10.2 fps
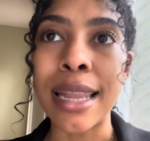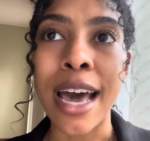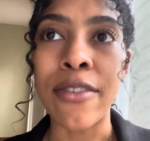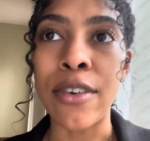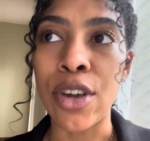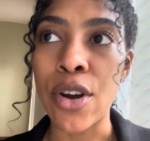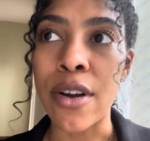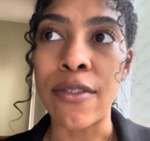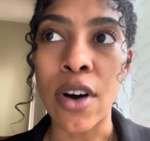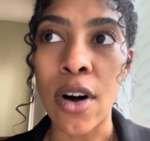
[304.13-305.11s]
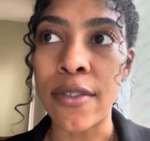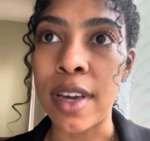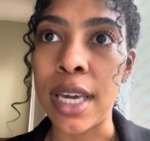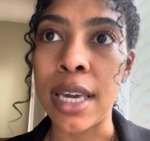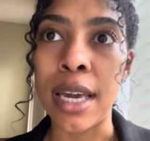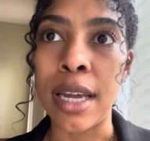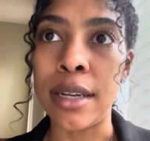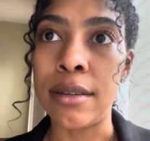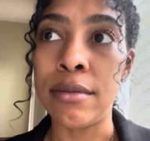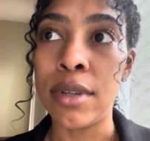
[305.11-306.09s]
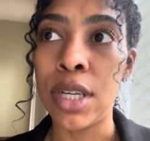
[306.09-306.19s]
life and you're evolving and